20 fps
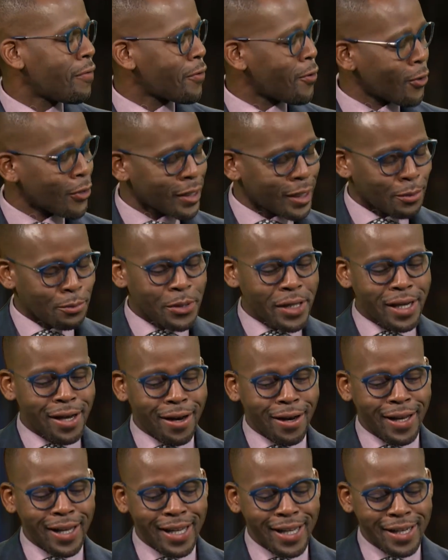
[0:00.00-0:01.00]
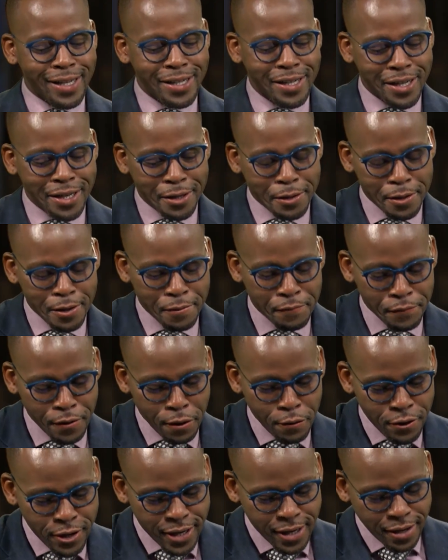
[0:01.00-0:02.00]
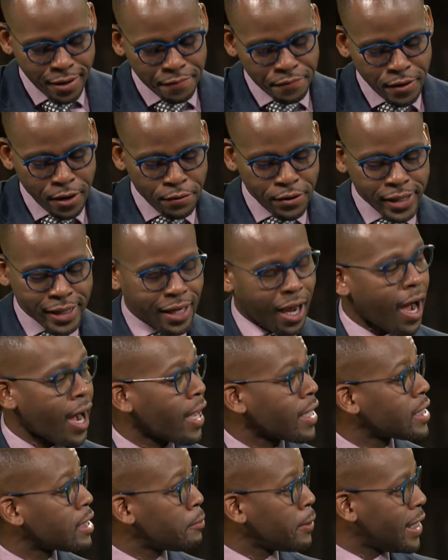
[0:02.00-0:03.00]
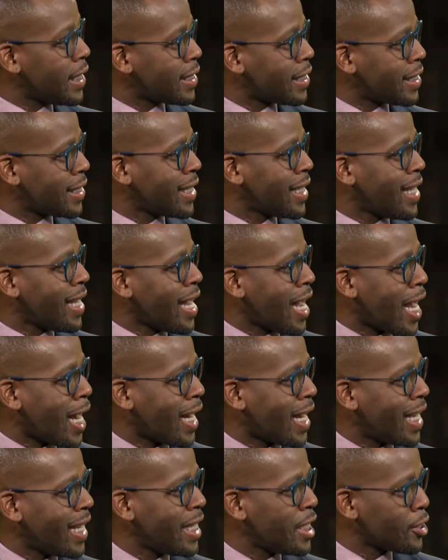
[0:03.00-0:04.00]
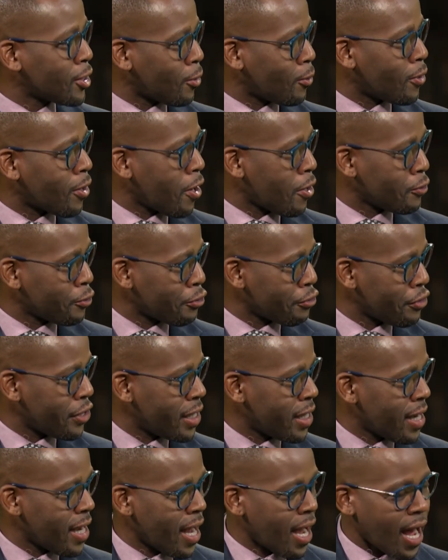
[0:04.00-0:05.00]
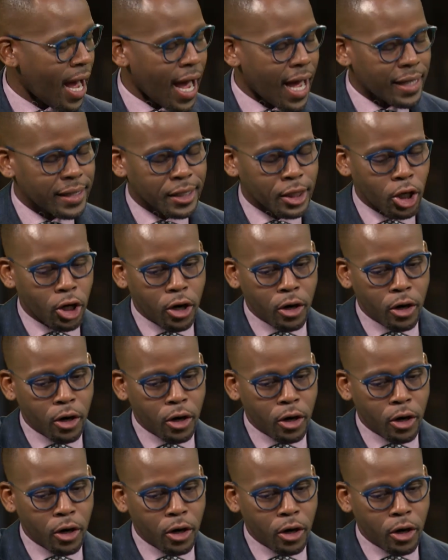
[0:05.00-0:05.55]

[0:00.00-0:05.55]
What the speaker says: course we are in a very dark space in our country, and